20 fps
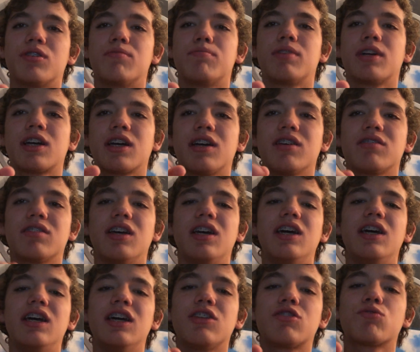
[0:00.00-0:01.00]
because
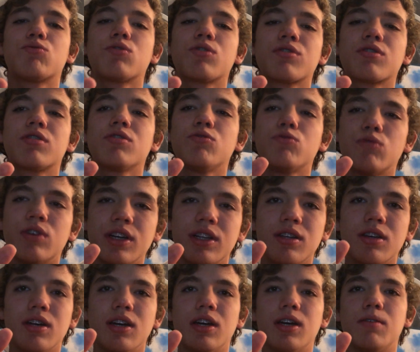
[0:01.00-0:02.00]
it's where the
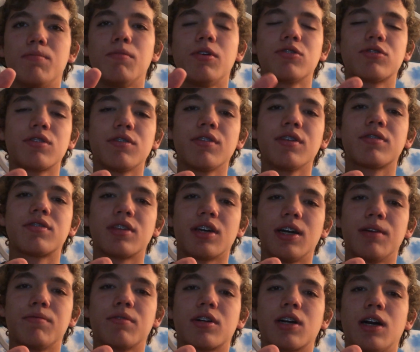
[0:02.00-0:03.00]
wind most of the
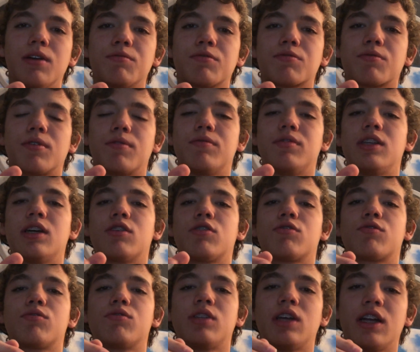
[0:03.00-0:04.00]
time comes from.
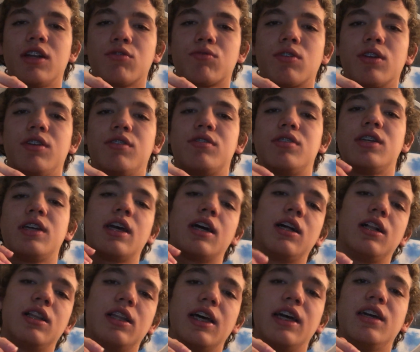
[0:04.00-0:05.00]
That is why you see
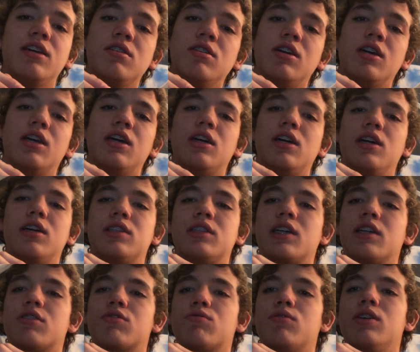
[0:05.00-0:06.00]
LA.
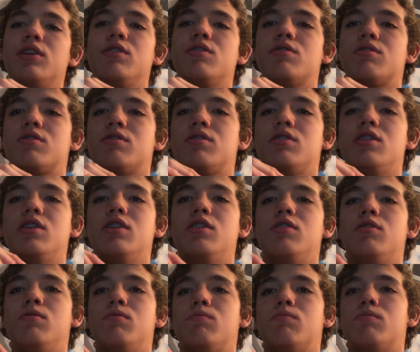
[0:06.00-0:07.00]
That is why you
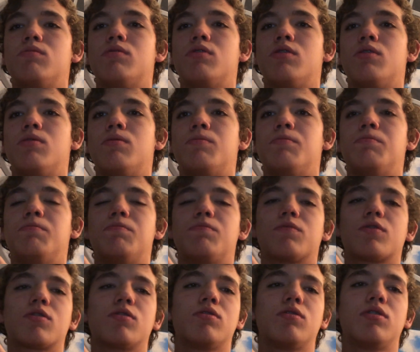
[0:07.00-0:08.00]
see
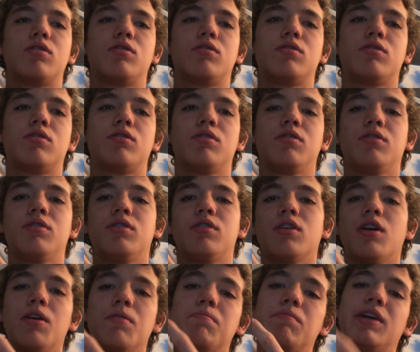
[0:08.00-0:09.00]

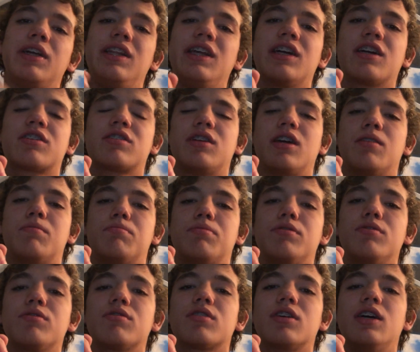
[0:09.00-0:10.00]
there are many
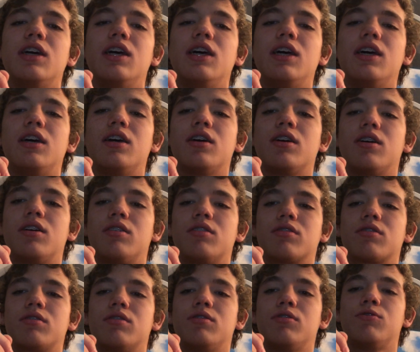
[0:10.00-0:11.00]
examples.
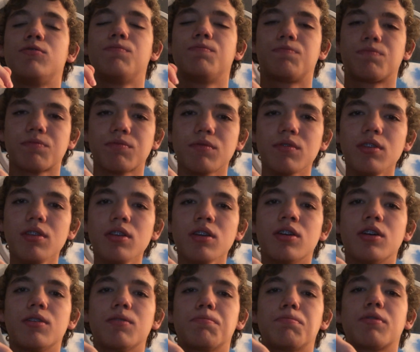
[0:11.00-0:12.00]
Also
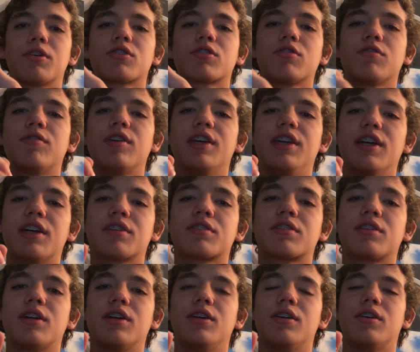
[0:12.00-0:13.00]
Puerto
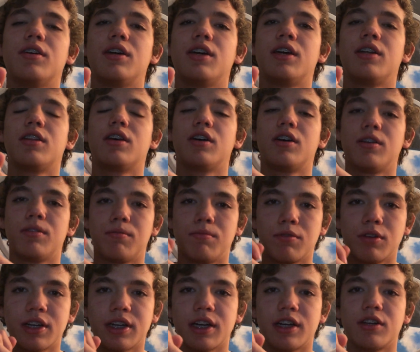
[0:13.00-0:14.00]
Vallarta
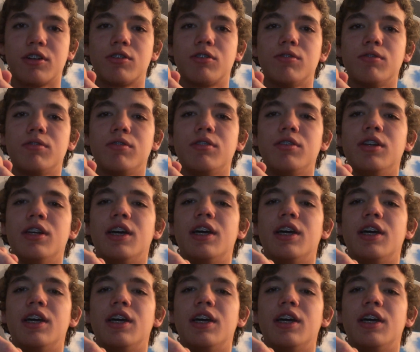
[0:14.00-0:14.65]
and Cancun,